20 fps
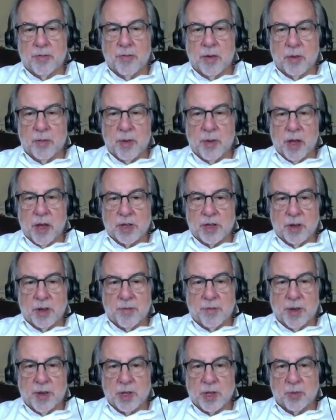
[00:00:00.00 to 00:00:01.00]
VBS on
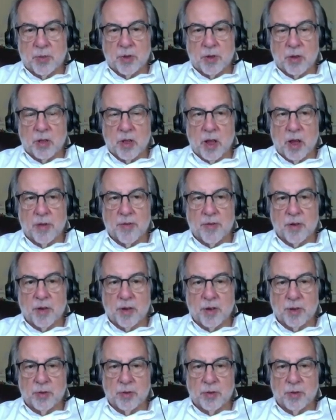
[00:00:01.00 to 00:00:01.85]
Facebook Live or on